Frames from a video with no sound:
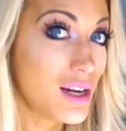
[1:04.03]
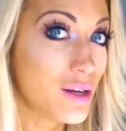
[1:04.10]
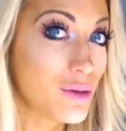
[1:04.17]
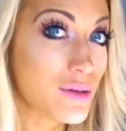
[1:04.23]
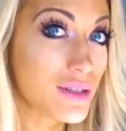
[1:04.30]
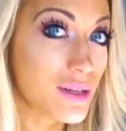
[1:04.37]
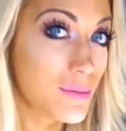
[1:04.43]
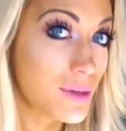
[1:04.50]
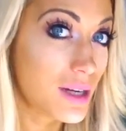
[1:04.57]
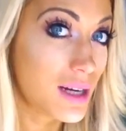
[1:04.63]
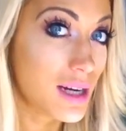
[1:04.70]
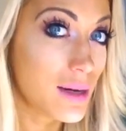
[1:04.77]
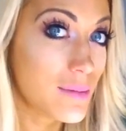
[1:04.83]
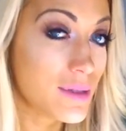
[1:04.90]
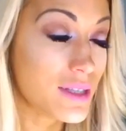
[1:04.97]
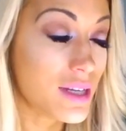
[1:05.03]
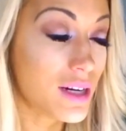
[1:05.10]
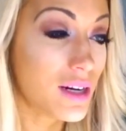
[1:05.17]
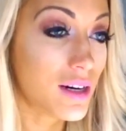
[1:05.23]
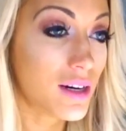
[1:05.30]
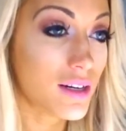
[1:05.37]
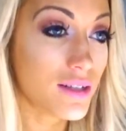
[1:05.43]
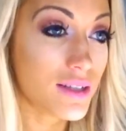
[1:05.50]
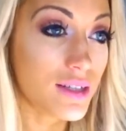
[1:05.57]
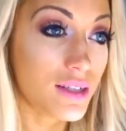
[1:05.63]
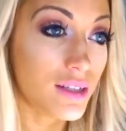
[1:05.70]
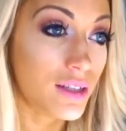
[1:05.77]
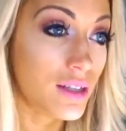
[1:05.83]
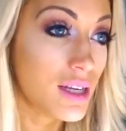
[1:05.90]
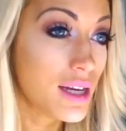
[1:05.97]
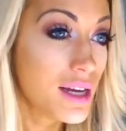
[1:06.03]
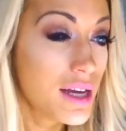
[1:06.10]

know sometimes there are still